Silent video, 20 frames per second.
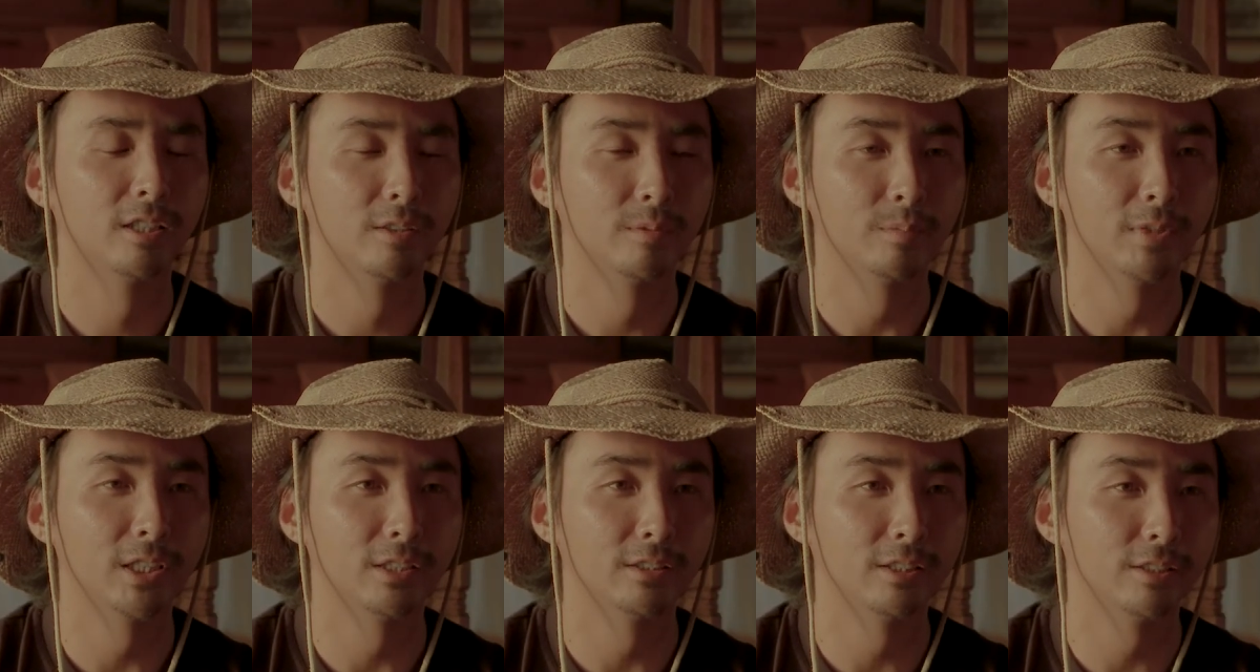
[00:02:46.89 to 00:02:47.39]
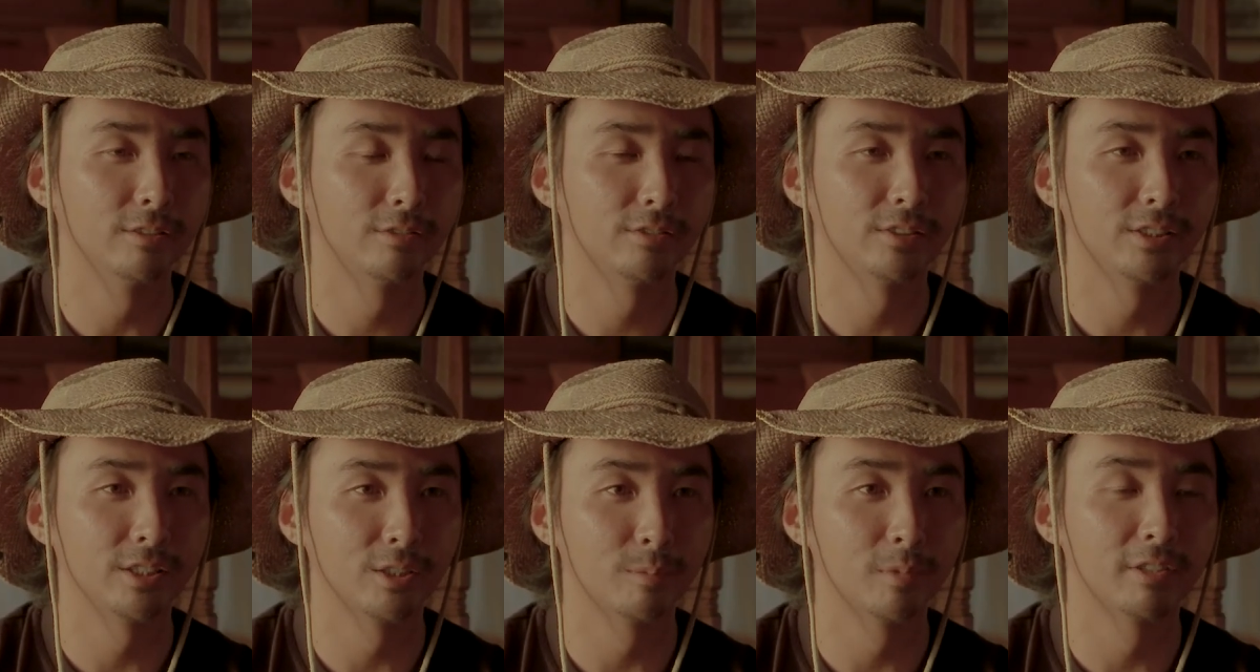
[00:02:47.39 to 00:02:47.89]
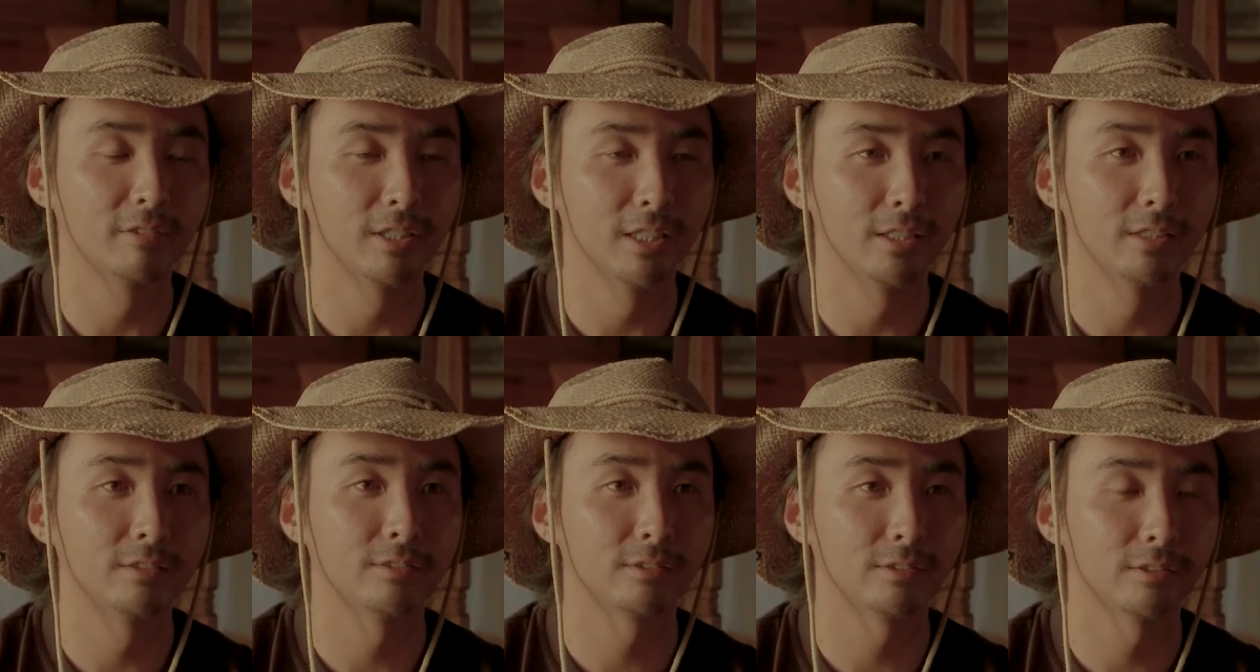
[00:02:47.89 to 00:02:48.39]
But this Sigma
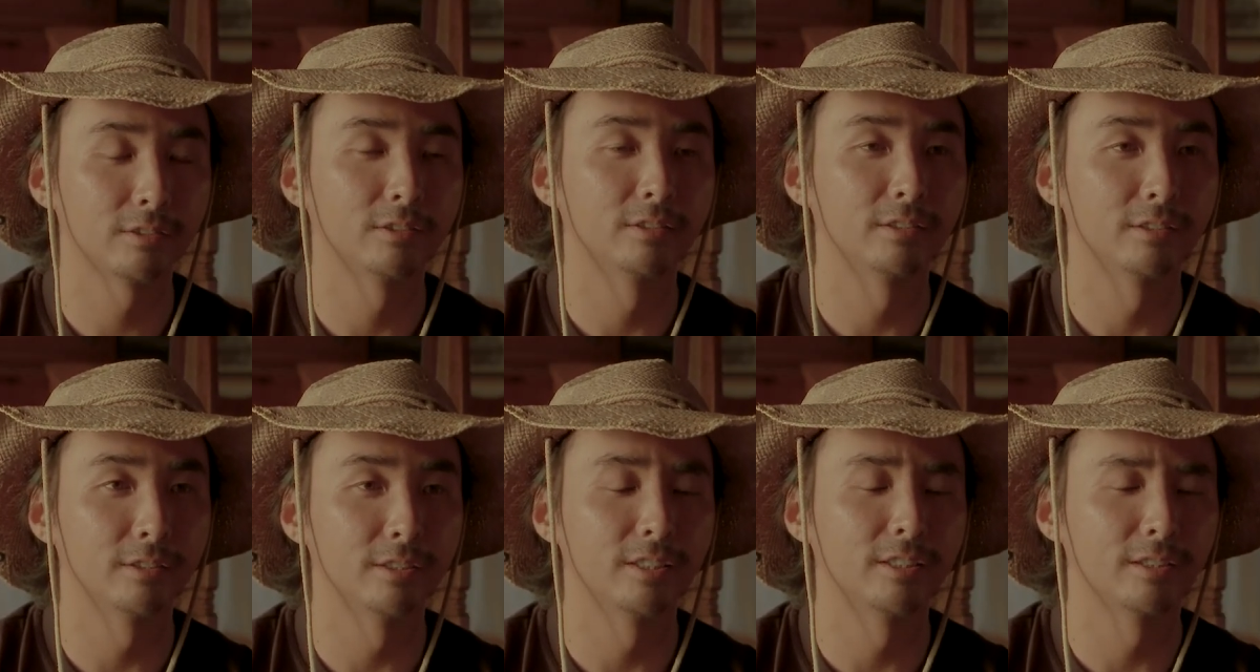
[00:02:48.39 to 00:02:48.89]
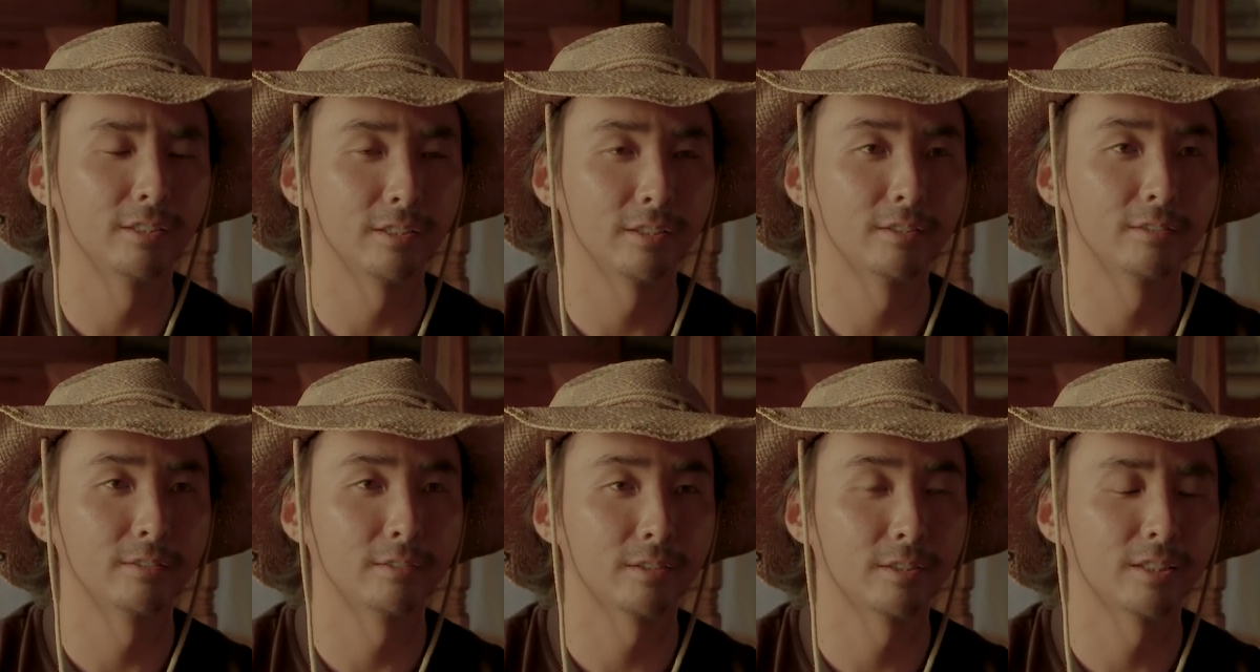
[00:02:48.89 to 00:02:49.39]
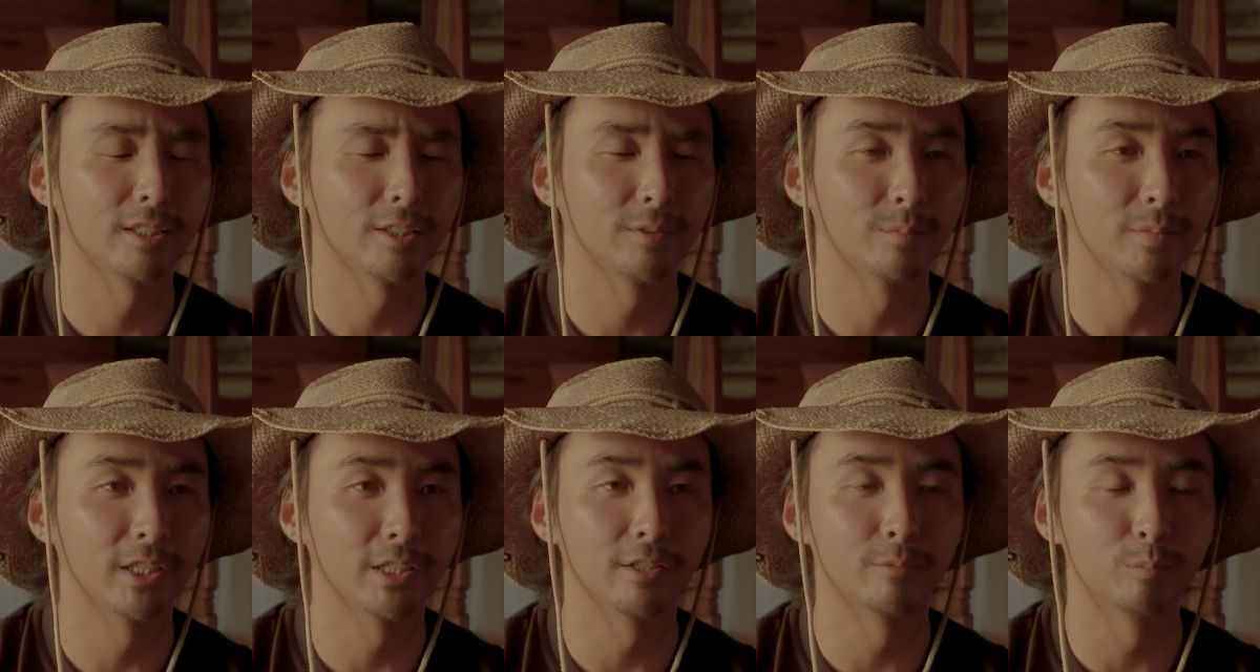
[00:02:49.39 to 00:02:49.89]
lens can
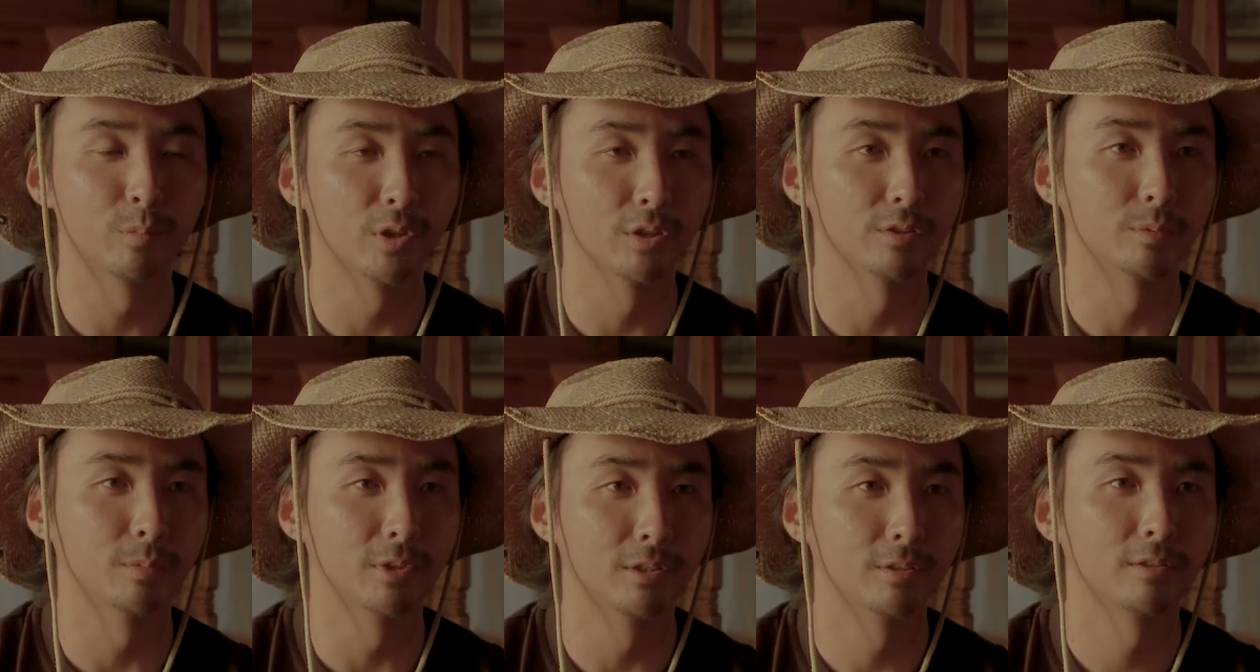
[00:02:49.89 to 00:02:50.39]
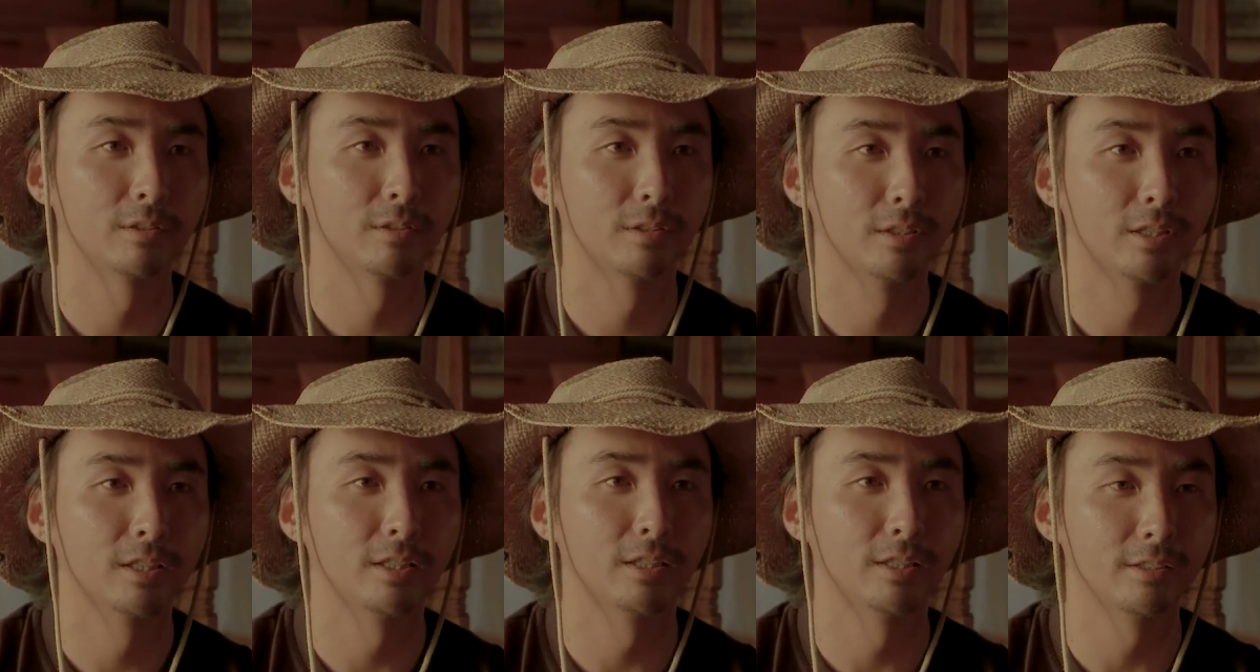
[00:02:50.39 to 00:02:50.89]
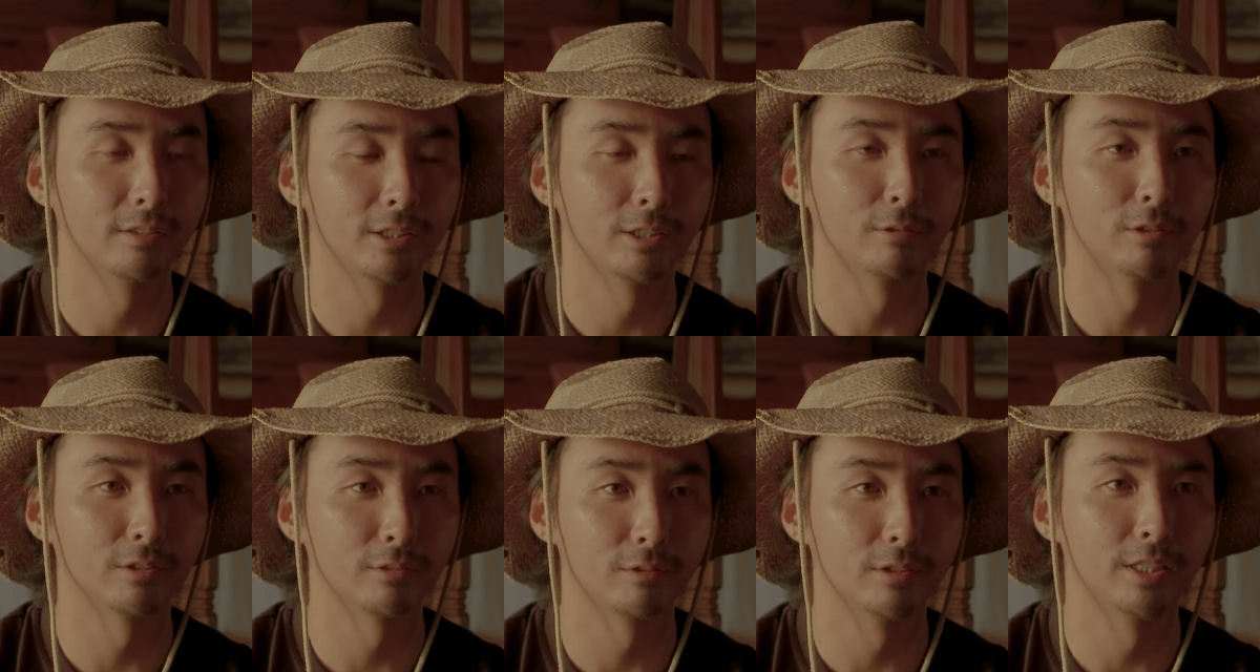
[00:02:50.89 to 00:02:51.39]
make it possible. That
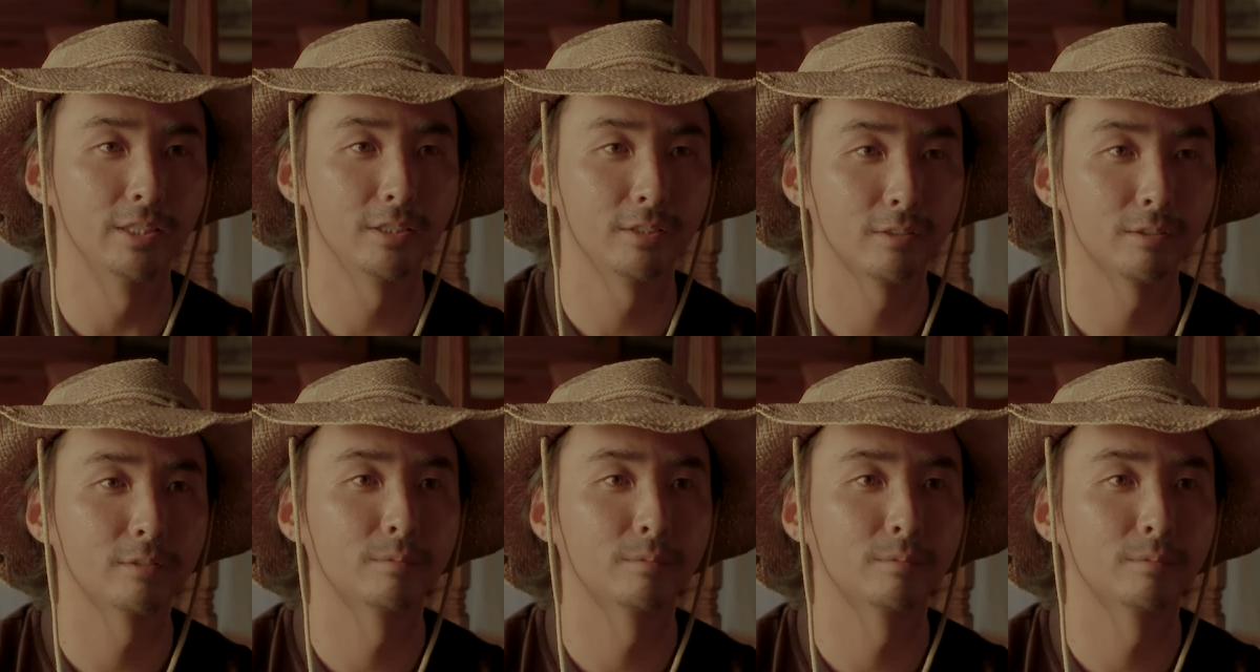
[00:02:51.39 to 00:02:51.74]
was great.